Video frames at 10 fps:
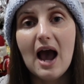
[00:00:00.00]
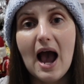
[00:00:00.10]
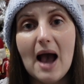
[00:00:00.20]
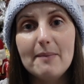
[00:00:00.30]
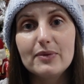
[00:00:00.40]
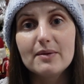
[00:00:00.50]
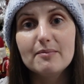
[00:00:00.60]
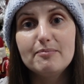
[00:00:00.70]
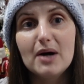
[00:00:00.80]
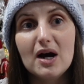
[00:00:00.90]

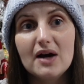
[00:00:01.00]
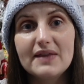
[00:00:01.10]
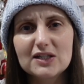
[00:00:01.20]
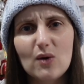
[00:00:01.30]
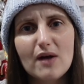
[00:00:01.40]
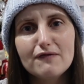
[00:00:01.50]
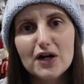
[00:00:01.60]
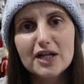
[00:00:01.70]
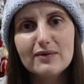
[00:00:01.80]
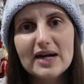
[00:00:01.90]
But that's quite
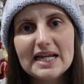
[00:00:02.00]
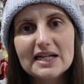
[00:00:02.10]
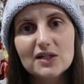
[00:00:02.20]
funny really,